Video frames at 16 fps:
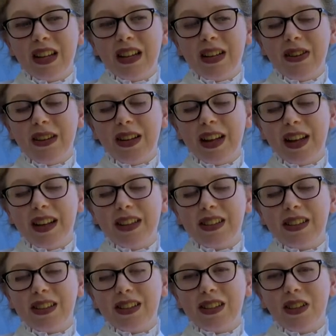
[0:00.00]
You can't
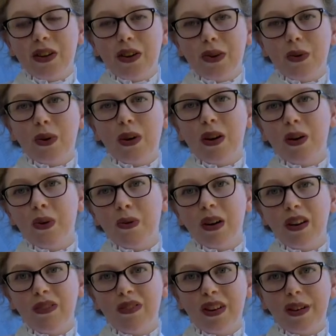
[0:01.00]
just go
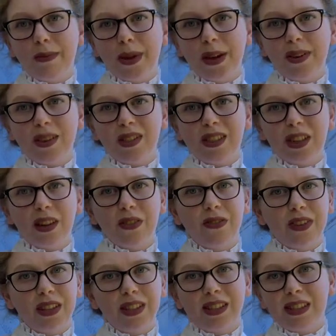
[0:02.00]
roughing it by yourself.
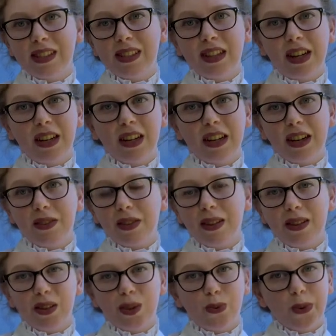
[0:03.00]
It's just not how
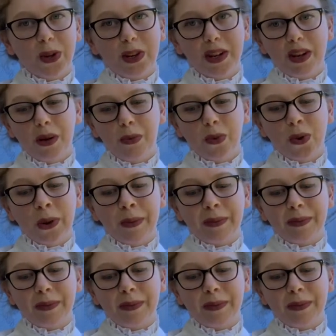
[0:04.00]
things work anymore.